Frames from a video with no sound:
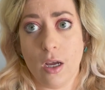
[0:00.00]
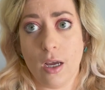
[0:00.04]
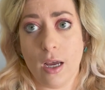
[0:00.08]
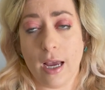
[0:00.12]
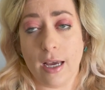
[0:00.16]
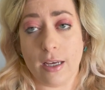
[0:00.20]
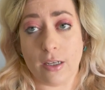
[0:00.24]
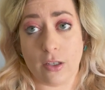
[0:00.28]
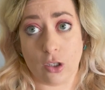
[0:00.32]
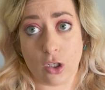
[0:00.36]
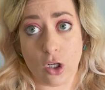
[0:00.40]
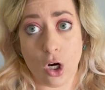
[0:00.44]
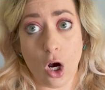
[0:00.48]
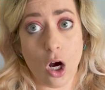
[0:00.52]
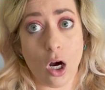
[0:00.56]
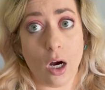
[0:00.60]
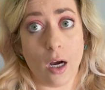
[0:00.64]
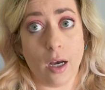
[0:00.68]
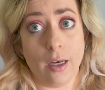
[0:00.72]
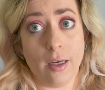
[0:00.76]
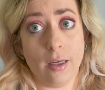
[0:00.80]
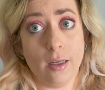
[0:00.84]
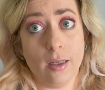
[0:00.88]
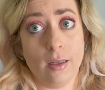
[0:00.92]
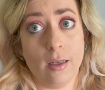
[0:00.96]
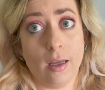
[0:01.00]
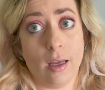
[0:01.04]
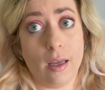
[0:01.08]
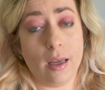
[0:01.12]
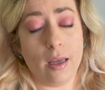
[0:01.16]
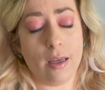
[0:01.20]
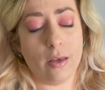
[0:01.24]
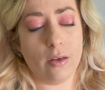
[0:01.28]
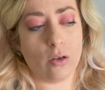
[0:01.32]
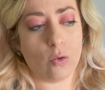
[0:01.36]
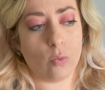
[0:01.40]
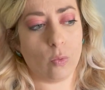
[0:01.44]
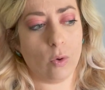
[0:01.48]
has gone,
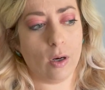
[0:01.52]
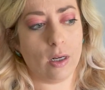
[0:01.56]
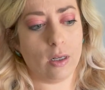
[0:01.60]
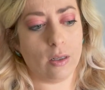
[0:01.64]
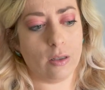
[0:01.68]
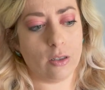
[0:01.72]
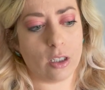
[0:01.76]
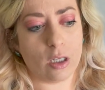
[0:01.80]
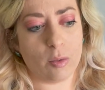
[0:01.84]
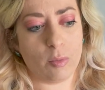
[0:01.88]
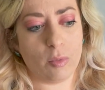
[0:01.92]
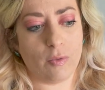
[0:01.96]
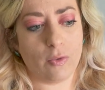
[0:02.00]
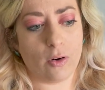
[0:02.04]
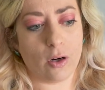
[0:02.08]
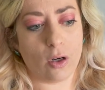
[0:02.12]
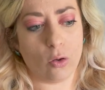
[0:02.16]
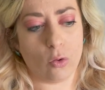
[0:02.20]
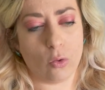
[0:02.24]
as well as some of our